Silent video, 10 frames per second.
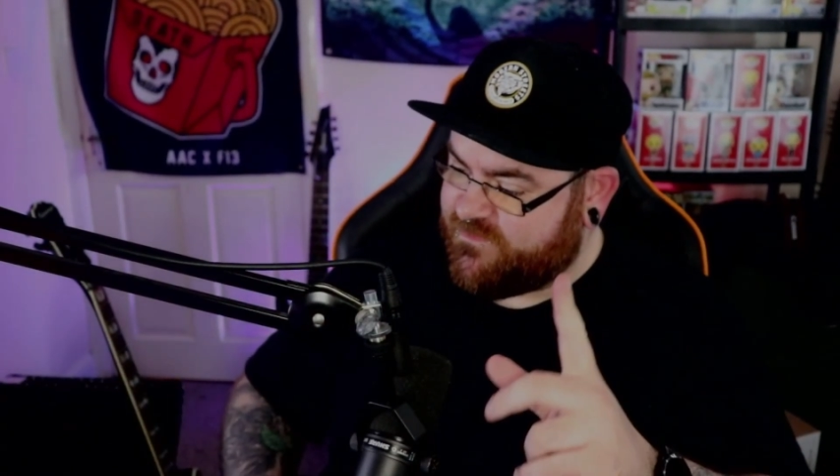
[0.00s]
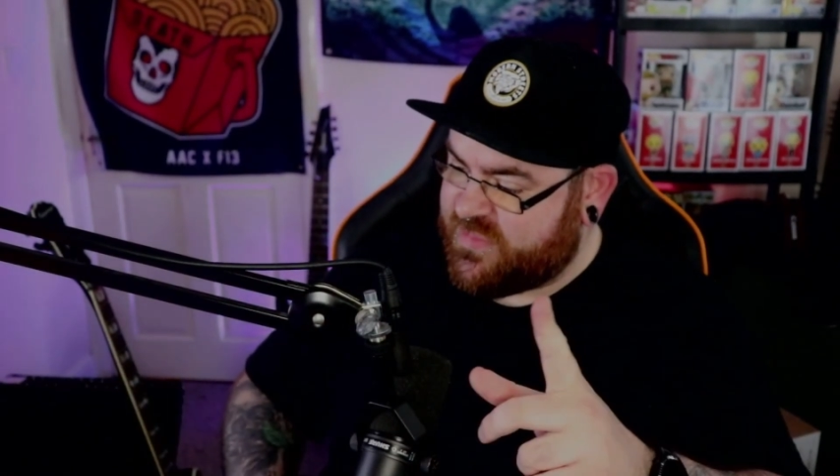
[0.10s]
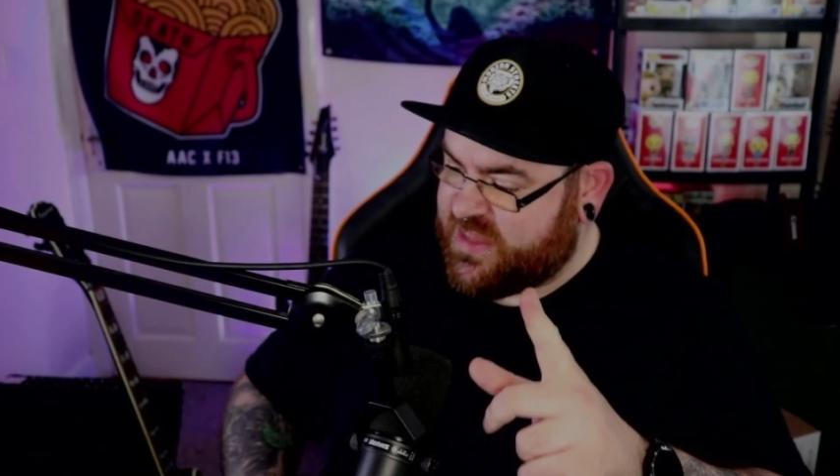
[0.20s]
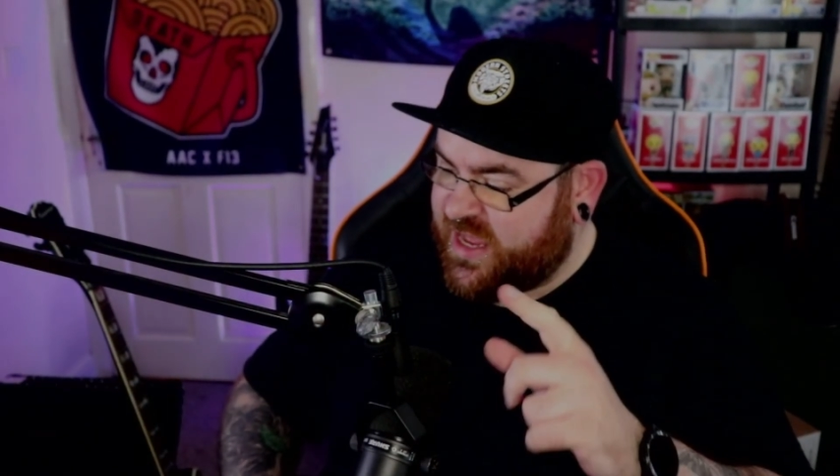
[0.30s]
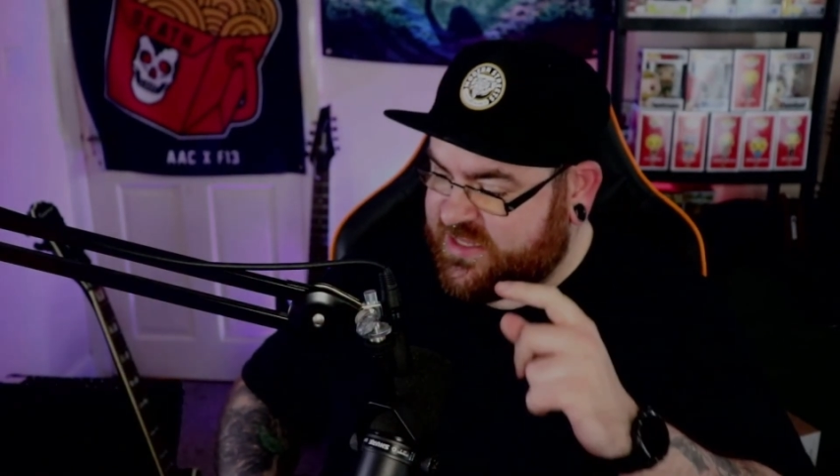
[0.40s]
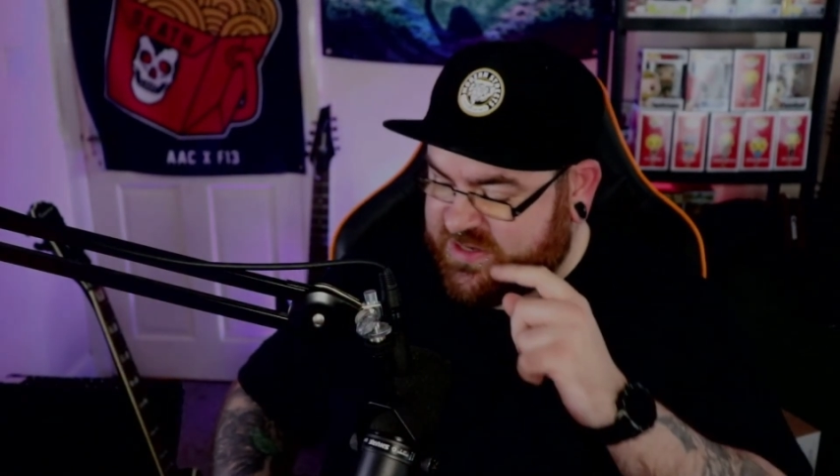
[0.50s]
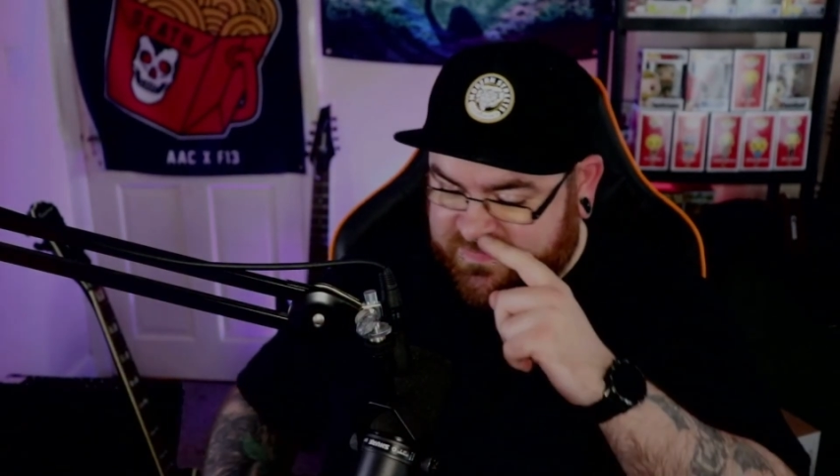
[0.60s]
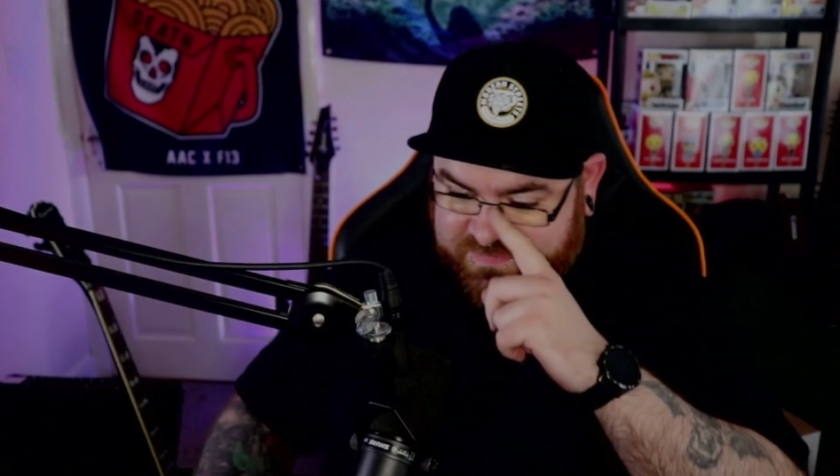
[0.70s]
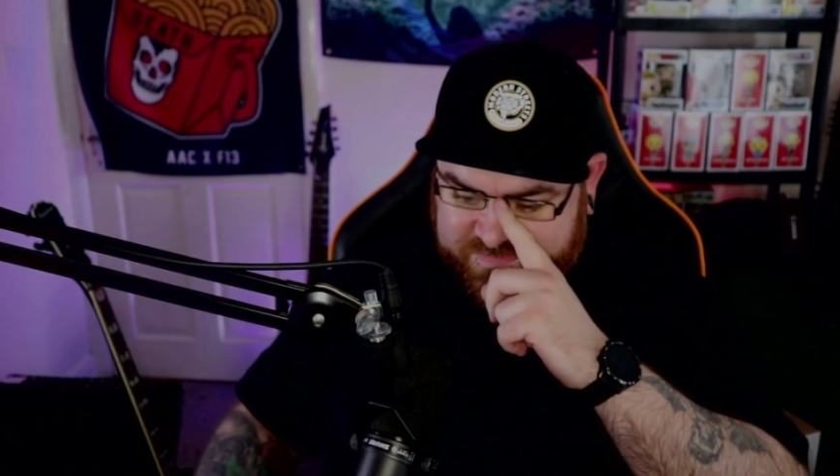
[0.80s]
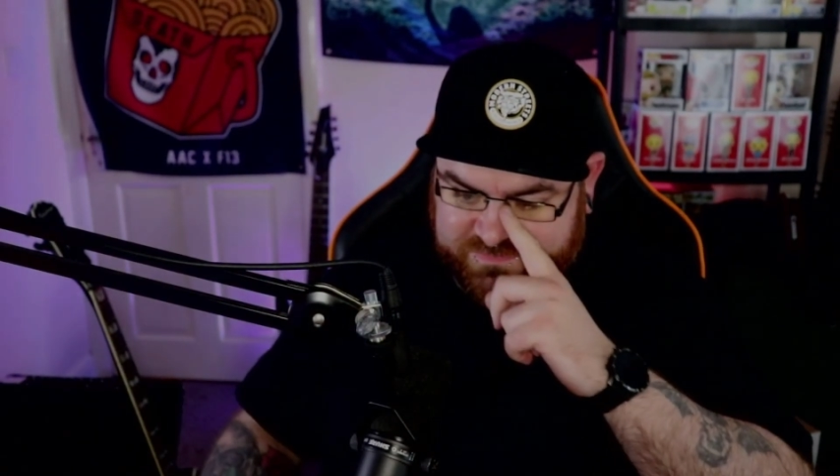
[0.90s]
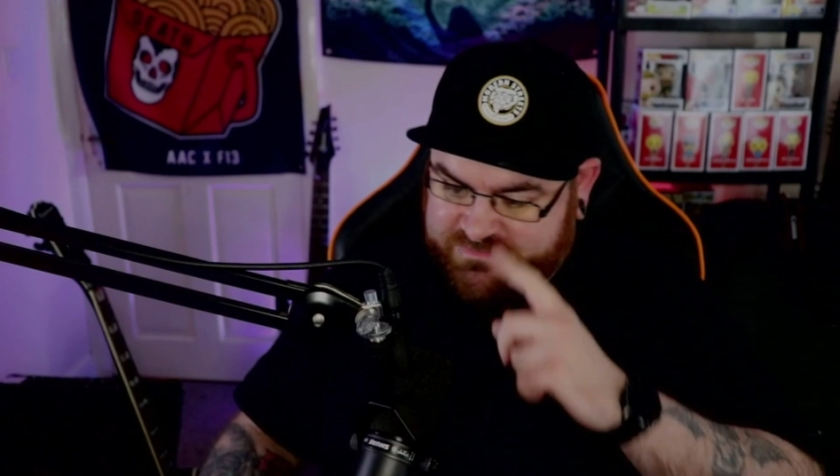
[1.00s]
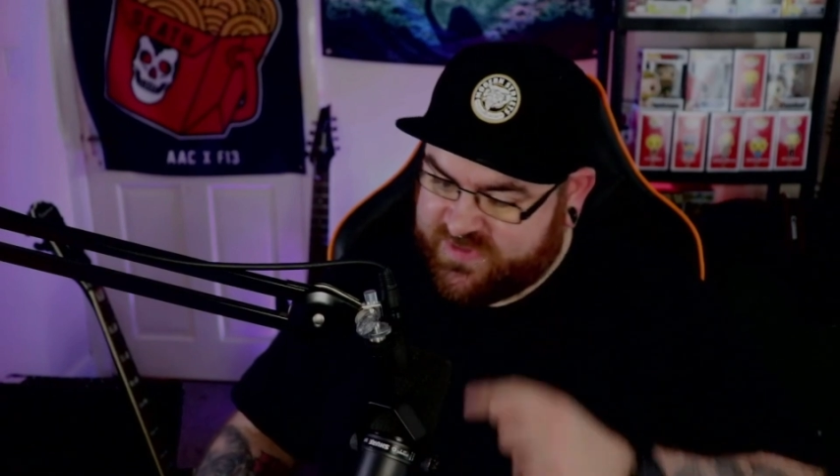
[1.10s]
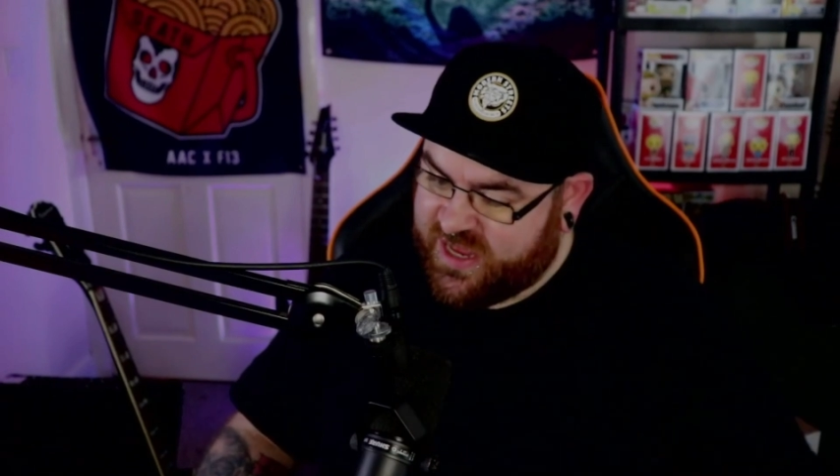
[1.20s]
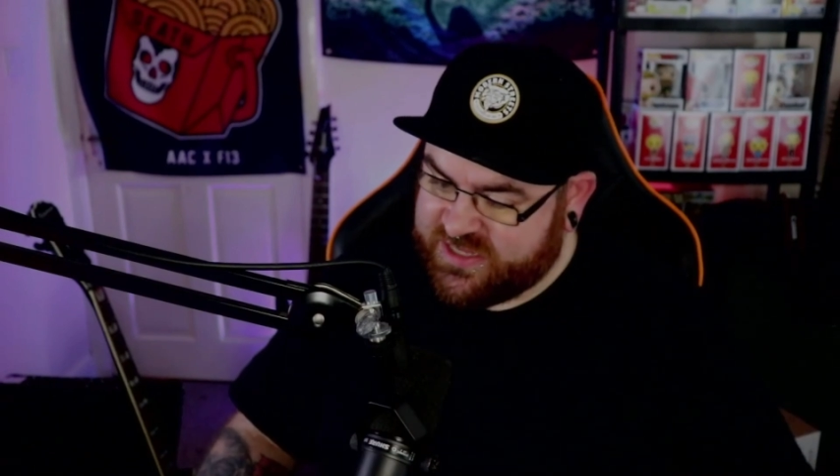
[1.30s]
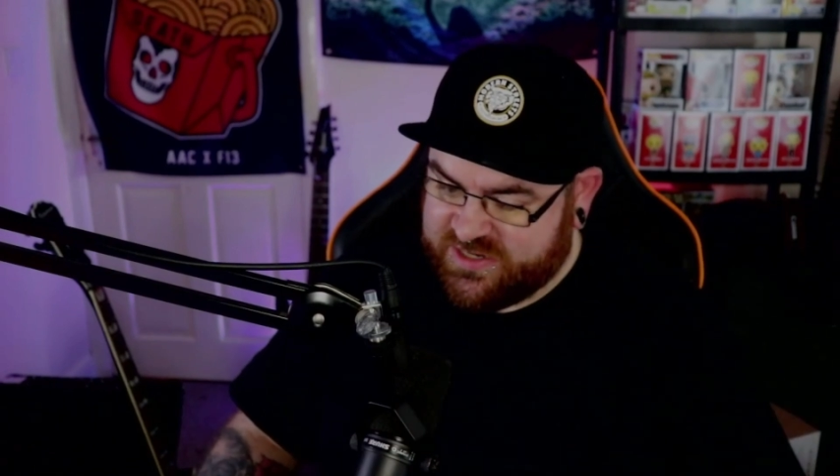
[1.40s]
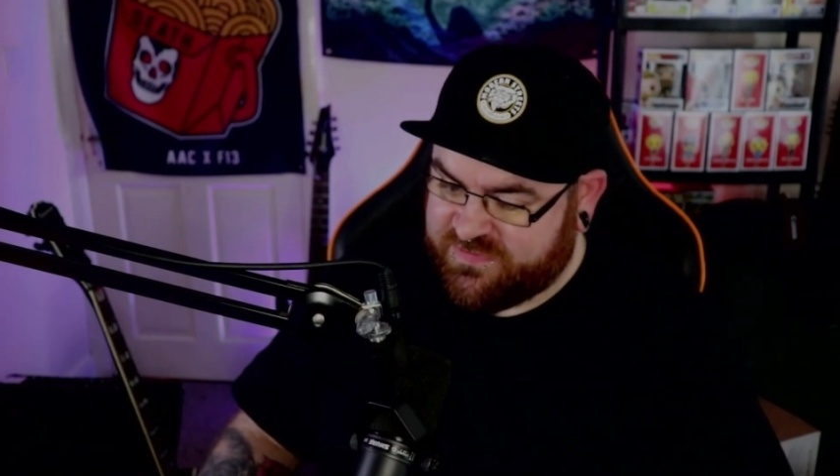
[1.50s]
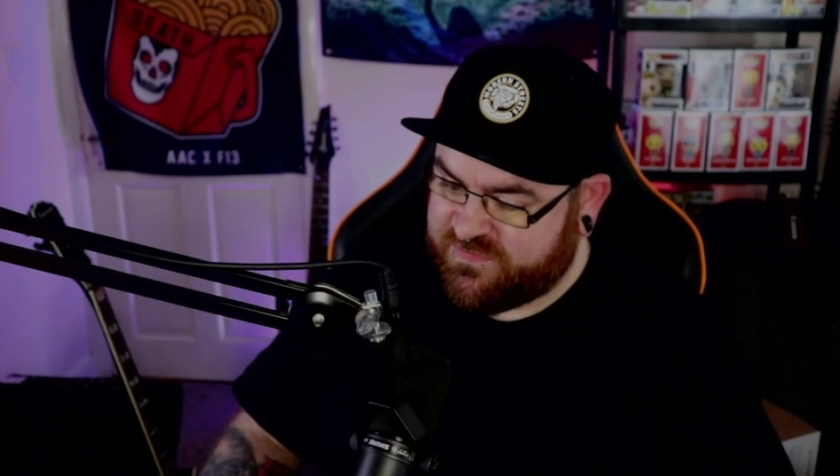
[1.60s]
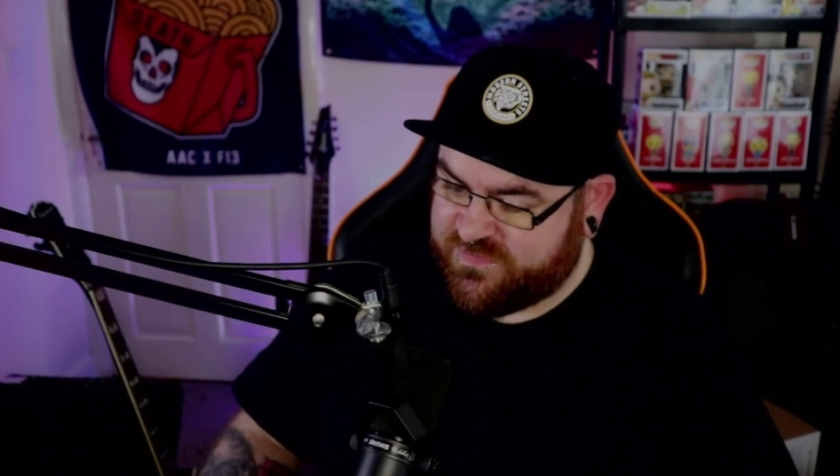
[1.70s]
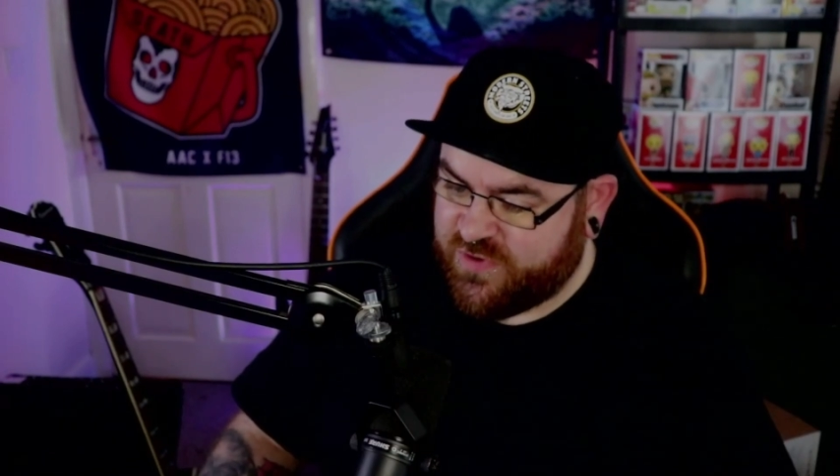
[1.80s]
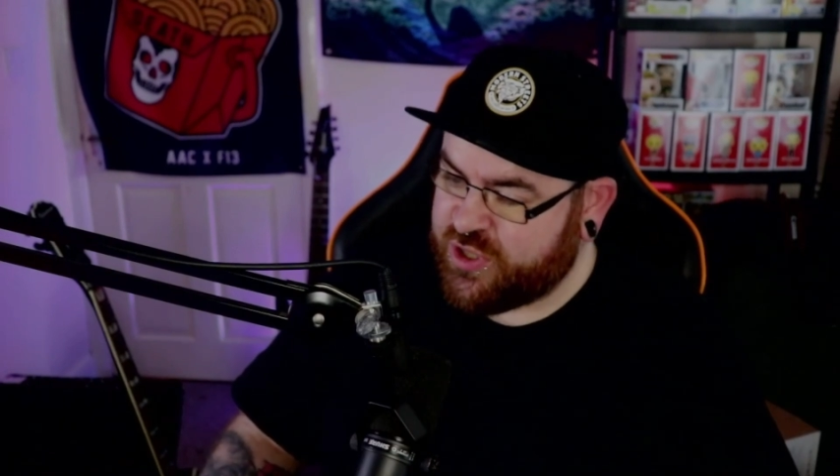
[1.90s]
That's a that's a
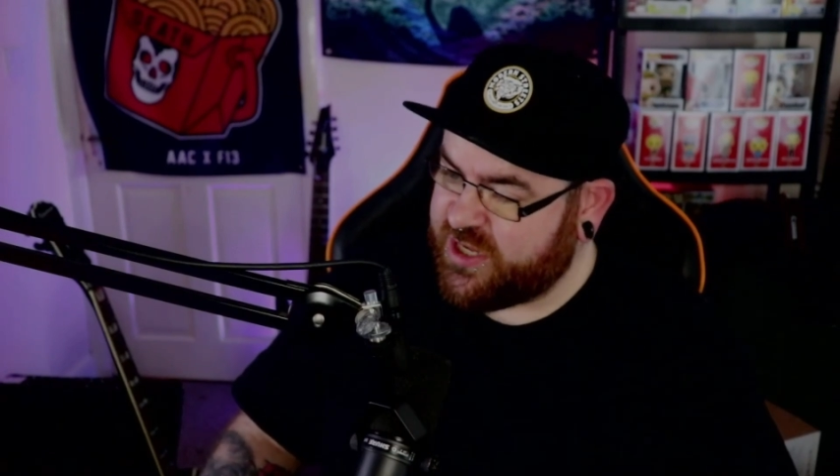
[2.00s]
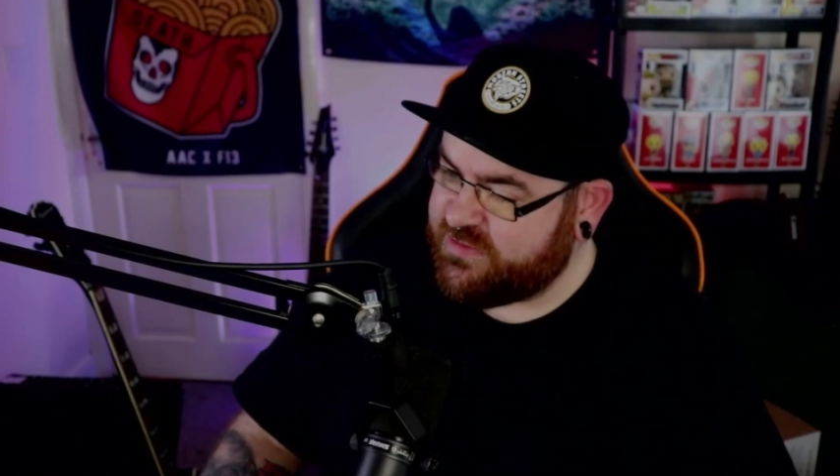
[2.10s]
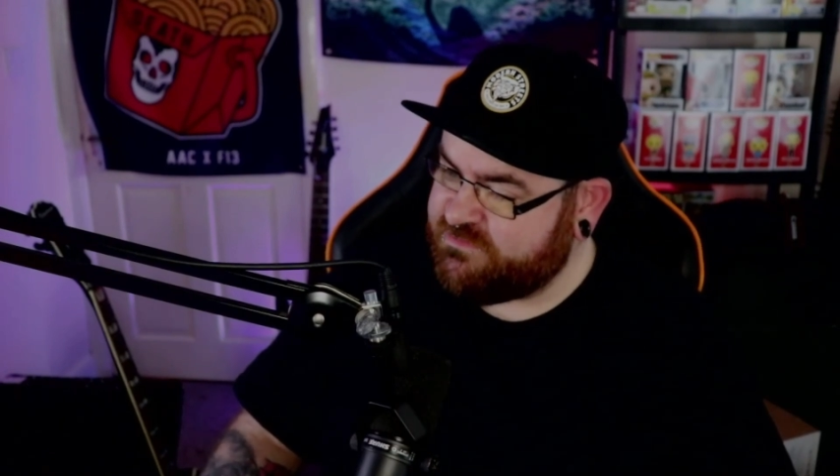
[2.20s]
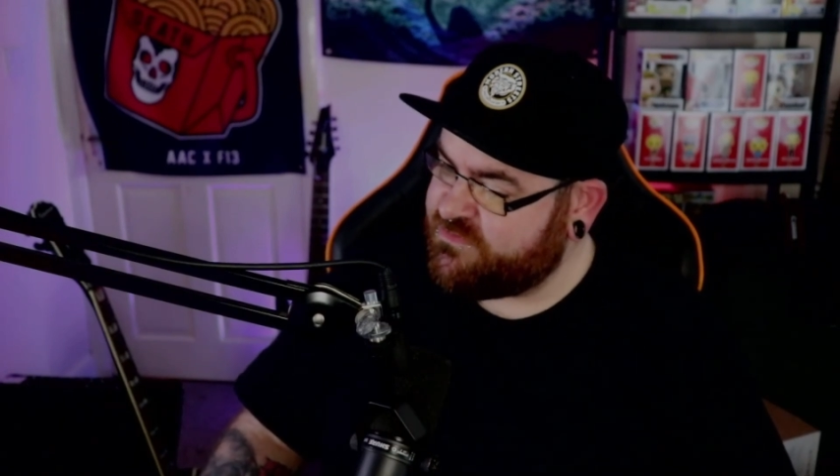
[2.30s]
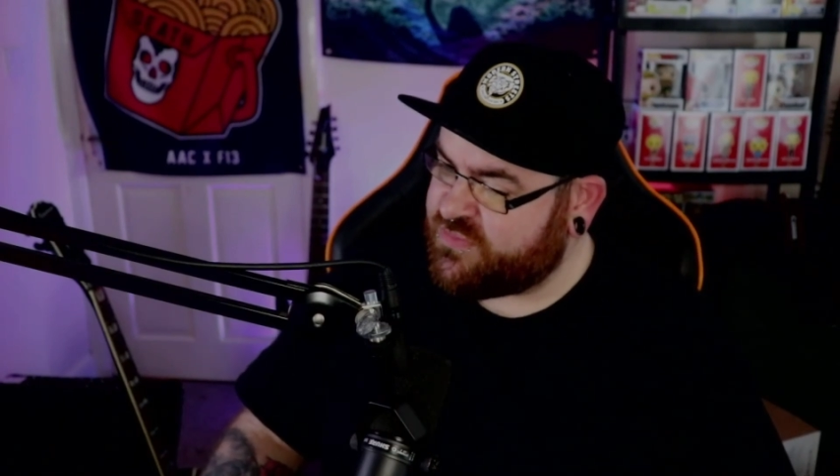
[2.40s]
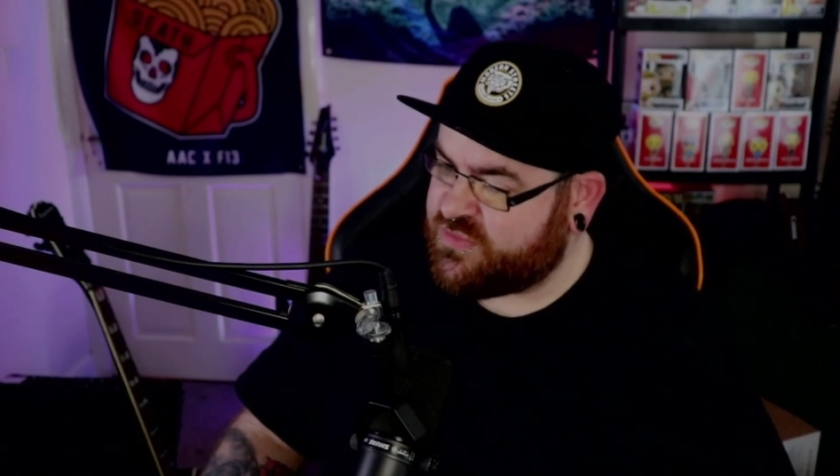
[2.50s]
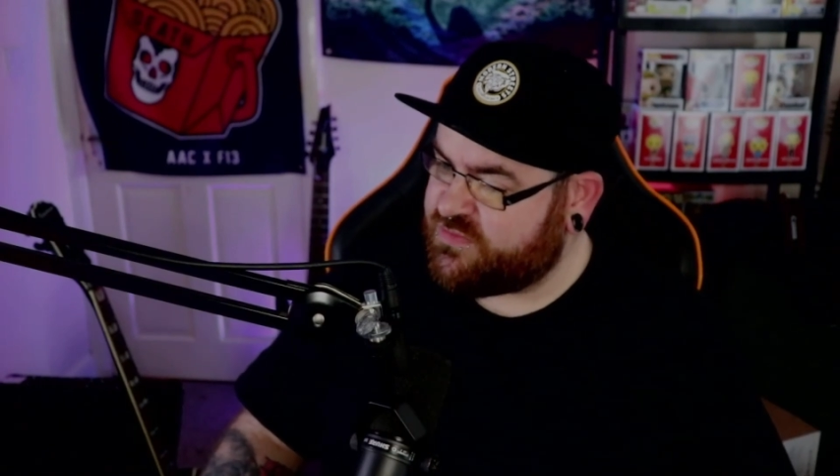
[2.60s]
fucking